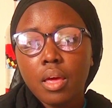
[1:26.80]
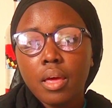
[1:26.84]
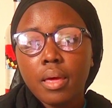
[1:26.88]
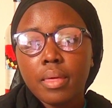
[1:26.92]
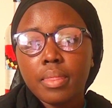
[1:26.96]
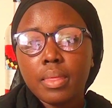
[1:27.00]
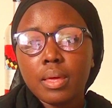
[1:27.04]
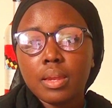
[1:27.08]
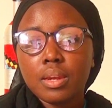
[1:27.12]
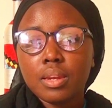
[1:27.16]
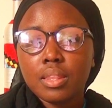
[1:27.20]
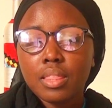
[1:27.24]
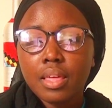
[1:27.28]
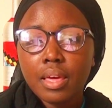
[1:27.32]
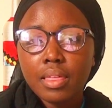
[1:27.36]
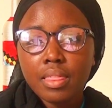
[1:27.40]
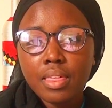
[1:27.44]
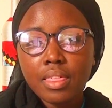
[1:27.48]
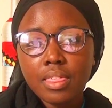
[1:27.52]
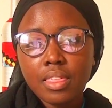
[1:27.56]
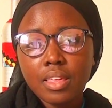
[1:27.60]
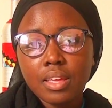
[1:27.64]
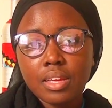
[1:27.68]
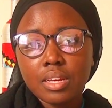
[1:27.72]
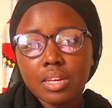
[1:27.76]
Then the other
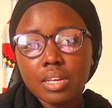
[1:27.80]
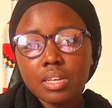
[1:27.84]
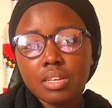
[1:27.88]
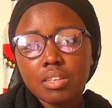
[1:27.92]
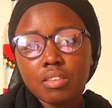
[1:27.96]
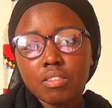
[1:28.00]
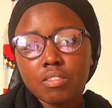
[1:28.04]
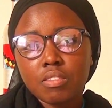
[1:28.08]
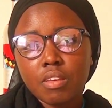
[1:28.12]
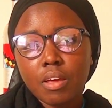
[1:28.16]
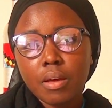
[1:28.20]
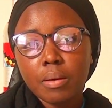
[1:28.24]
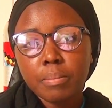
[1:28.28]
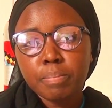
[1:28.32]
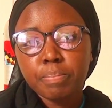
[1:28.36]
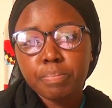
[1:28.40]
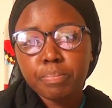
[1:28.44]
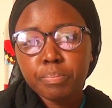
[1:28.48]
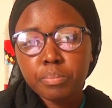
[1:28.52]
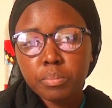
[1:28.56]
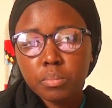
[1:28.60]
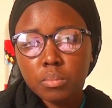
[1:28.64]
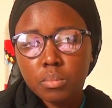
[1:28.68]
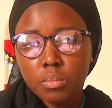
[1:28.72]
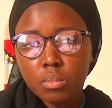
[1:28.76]
thing is,
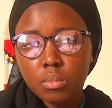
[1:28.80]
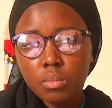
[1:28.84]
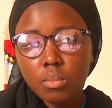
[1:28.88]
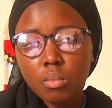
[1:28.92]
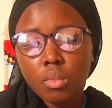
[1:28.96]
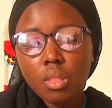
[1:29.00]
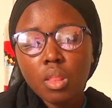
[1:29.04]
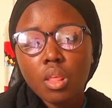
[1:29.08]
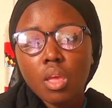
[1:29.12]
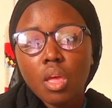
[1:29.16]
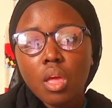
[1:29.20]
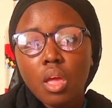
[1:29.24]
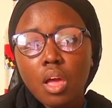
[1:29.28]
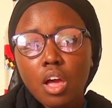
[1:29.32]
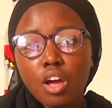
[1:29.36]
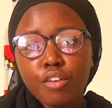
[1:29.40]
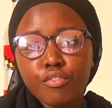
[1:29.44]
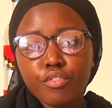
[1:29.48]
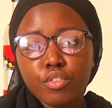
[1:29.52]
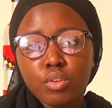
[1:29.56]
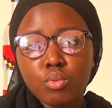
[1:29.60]
have